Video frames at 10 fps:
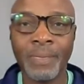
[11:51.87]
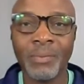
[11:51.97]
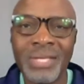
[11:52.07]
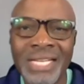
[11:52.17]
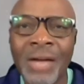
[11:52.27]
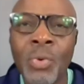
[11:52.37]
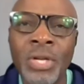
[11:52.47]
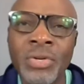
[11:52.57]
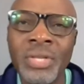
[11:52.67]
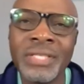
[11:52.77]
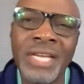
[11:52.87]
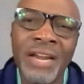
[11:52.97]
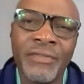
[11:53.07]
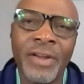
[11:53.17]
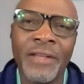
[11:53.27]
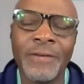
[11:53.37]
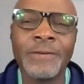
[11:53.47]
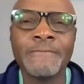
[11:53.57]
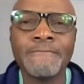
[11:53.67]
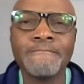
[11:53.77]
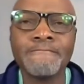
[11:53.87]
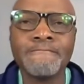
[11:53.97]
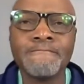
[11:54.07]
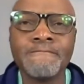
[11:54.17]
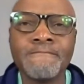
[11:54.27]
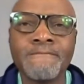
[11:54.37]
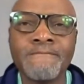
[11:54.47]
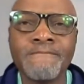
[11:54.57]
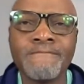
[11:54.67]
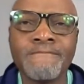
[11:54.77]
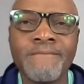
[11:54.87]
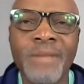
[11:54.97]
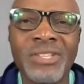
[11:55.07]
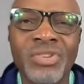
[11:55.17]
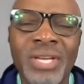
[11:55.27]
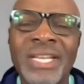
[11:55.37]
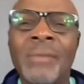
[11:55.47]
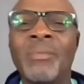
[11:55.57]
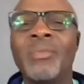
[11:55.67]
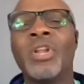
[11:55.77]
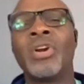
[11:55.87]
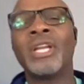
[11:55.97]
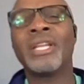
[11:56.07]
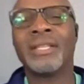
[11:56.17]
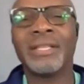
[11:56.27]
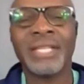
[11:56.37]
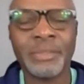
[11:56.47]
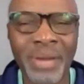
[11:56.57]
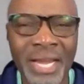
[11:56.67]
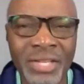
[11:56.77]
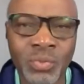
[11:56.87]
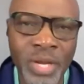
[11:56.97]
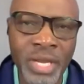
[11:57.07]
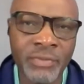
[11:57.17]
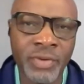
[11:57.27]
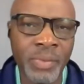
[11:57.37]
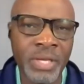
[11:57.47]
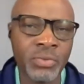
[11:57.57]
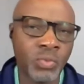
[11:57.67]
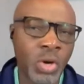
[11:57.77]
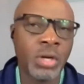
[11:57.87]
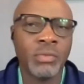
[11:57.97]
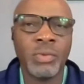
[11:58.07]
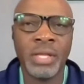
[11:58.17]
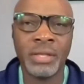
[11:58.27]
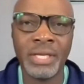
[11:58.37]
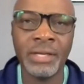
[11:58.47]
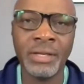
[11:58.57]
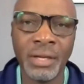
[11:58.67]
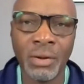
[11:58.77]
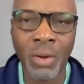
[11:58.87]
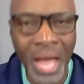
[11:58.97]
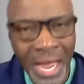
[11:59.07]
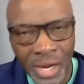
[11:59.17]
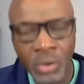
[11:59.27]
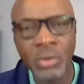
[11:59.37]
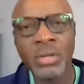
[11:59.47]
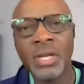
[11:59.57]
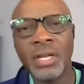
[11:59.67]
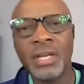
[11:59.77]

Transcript: because I want to do the same for others. And so as I'm learning this past week from this work with the Ohio